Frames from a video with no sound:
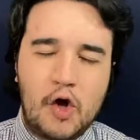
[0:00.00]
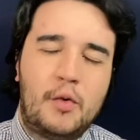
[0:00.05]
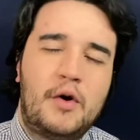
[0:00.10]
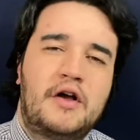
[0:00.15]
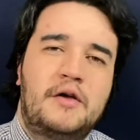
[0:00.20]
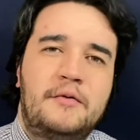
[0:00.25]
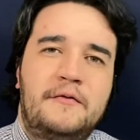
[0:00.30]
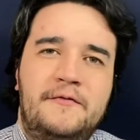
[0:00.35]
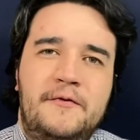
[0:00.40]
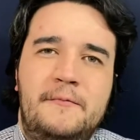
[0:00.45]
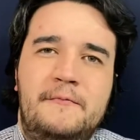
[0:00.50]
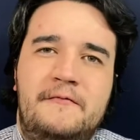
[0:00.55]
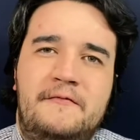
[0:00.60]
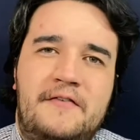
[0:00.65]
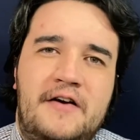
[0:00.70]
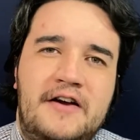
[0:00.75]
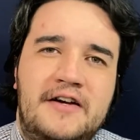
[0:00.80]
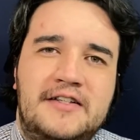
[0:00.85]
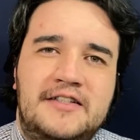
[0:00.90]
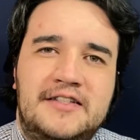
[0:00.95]
welcome to Film
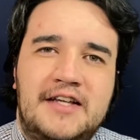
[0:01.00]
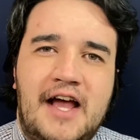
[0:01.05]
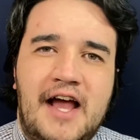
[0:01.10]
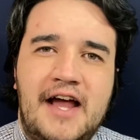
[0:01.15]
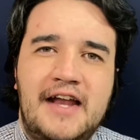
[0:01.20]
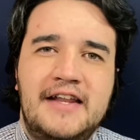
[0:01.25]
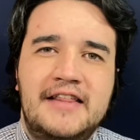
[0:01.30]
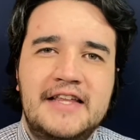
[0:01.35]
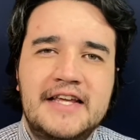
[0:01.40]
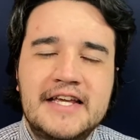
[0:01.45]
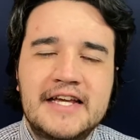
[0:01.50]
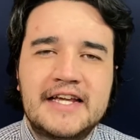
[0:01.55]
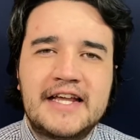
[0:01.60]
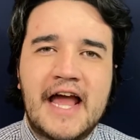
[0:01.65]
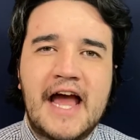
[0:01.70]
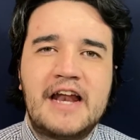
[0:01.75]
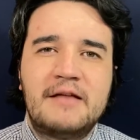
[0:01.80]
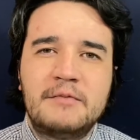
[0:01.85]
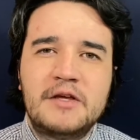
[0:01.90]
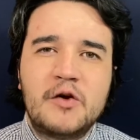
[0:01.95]
Fireside. The
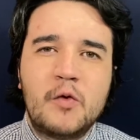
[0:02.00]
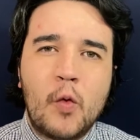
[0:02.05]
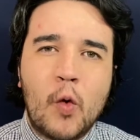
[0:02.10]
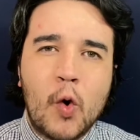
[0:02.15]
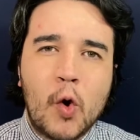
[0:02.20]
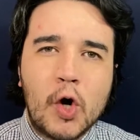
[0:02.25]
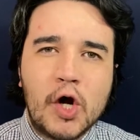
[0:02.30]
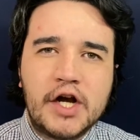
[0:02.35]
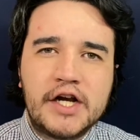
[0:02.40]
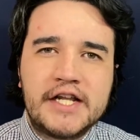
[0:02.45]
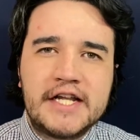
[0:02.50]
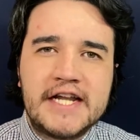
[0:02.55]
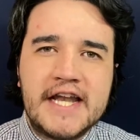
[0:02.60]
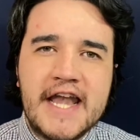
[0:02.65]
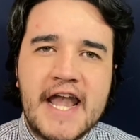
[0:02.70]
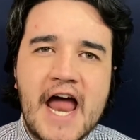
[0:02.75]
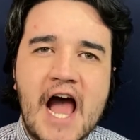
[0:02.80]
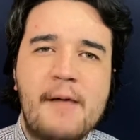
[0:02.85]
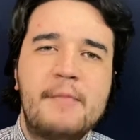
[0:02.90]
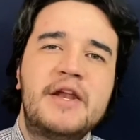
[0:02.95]
Academy Award
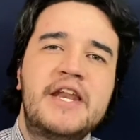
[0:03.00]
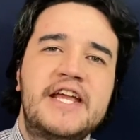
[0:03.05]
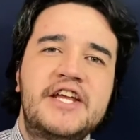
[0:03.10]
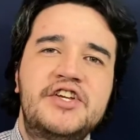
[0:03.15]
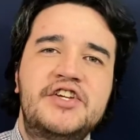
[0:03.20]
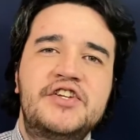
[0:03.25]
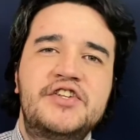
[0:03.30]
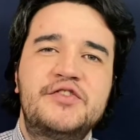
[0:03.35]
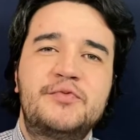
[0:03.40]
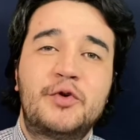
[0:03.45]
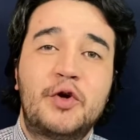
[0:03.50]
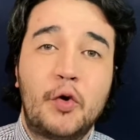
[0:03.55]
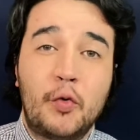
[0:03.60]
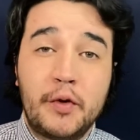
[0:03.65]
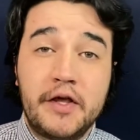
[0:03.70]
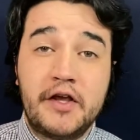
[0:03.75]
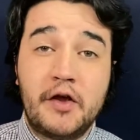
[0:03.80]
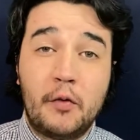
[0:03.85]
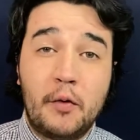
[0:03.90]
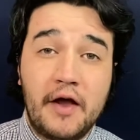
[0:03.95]
nominations, we're a
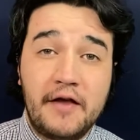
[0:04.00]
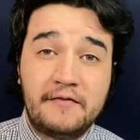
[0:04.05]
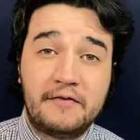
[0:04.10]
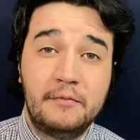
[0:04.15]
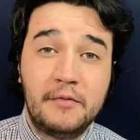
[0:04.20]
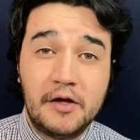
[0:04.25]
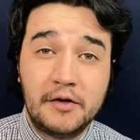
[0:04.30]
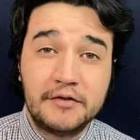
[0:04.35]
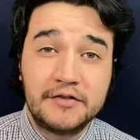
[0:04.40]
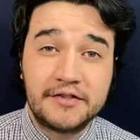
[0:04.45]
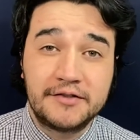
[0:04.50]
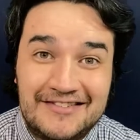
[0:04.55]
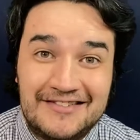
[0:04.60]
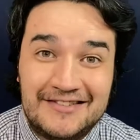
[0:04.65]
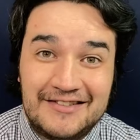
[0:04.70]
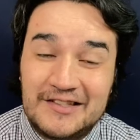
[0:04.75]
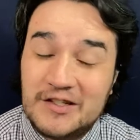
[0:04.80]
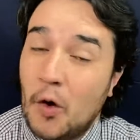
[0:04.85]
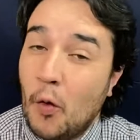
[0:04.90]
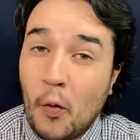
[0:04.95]
week away from those.
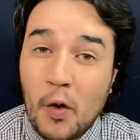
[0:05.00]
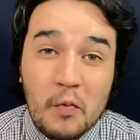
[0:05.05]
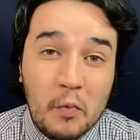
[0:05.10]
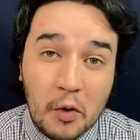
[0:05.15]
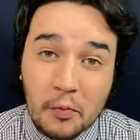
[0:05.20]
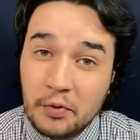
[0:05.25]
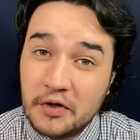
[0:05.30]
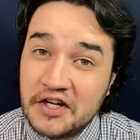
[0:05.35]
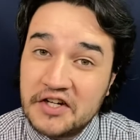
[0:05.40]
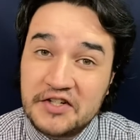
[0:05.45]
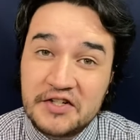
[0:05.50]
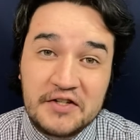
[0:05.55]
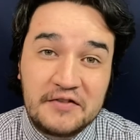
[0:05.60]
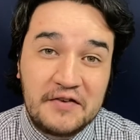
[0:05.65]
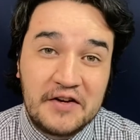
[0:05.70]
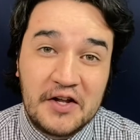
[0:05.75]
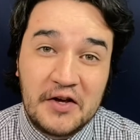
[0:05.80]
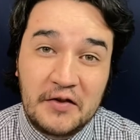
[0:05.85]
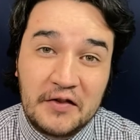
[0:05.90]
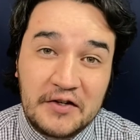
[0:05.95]
So one more predictions
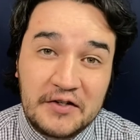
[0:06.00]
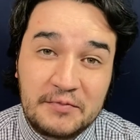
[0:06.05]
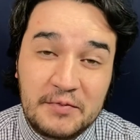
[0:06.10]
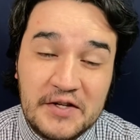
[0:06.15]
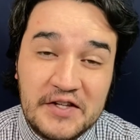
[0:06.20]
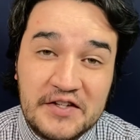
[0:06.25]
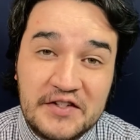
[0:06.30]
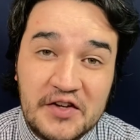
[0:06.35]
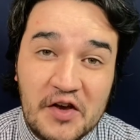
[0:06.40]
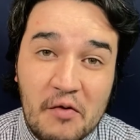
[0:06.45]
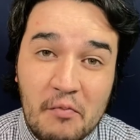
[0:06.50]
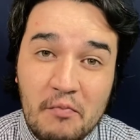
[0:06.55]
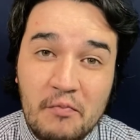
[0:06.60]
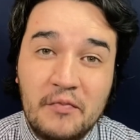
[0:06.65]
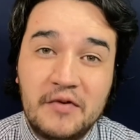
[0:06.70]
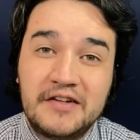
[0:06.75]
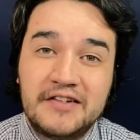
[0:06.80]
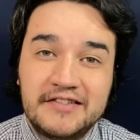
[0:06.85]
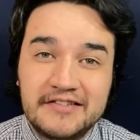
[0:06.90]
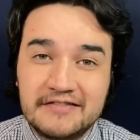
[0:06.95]
video. There's been
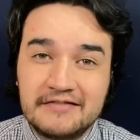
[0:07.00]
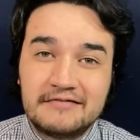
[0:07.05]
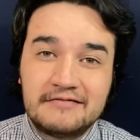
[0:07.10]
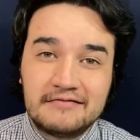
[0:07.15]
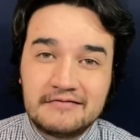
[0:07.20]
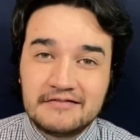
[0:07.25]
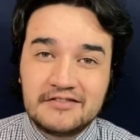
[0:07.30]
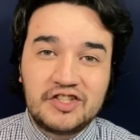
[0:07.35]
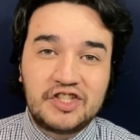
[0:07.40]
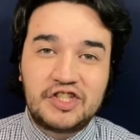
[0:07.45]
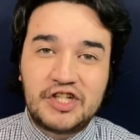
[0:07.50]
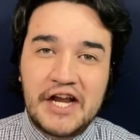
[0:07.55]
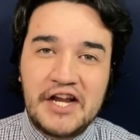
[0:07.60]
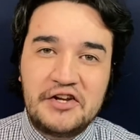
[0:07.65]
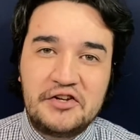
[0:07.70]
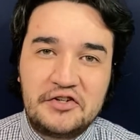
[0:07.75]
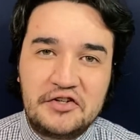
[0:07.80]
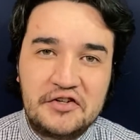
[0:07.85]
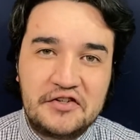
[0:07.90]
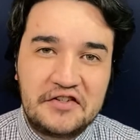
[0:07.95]
some
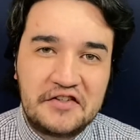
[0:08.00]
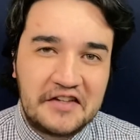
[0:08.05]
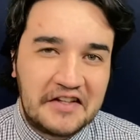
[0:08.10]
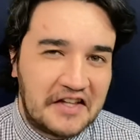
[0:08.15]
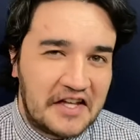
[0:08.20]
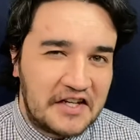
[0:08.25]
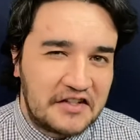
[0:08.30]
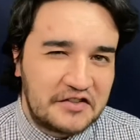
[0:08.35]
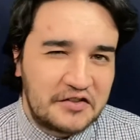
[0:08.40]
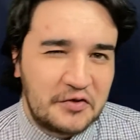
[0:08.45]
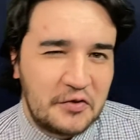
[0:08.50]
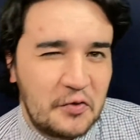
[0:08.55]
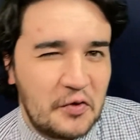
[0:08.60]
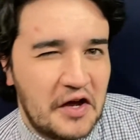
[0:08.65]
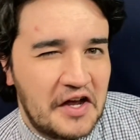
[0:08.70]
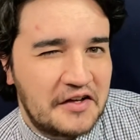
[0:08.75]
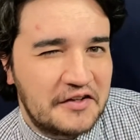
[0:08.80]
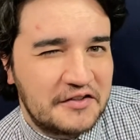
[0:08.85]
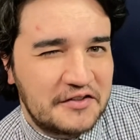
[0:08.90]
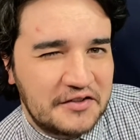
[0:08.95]
changes in the last little
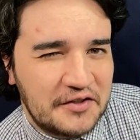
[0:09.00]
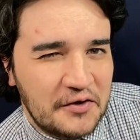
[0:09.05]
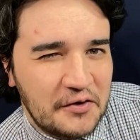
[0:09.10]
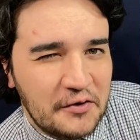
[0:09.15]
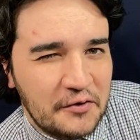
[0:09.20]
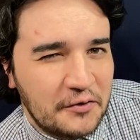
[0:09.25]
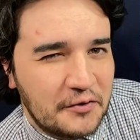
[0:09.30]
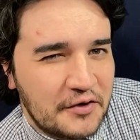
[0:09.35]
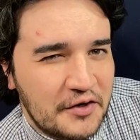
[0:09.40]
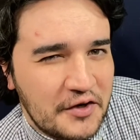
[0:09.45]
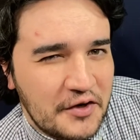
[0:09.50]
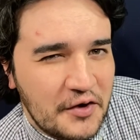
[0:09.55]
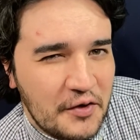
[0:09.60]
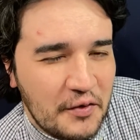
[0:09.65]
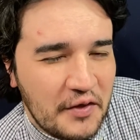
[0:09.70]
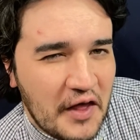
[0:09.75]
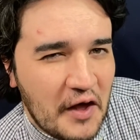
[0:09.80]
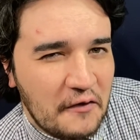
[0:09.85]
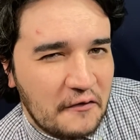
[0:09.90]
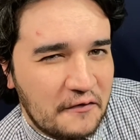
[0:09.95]
while, so
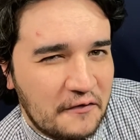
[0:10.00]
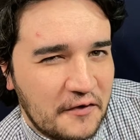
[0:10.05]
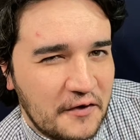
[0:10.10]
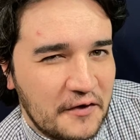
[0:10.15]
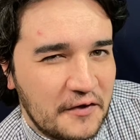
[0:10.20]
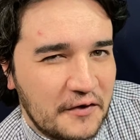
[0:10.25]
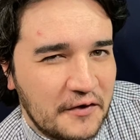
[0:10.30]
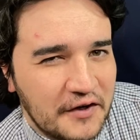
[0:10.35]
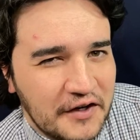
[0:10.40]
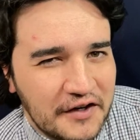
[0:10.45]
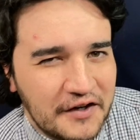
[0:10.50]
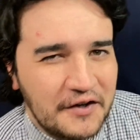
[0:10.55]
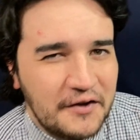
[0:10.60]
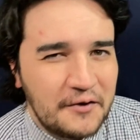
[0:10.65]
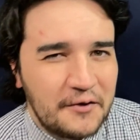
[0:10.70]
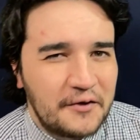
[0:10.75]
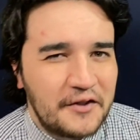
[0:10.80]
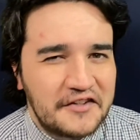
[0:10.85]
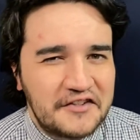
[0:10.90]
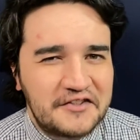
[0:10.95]
without further
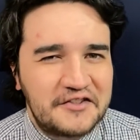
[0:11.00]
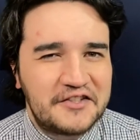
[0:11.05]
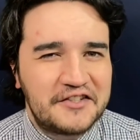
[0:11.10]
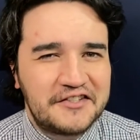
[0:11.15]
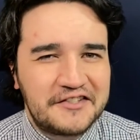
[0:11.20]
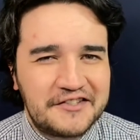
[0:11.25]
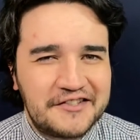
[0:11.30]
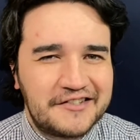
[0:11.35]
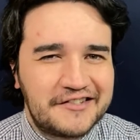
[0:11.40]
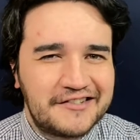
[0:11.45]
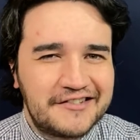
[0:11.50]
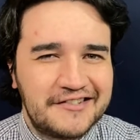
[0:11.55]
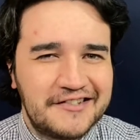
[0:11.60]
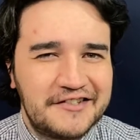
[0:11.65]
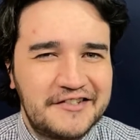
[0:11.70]
ado, let's just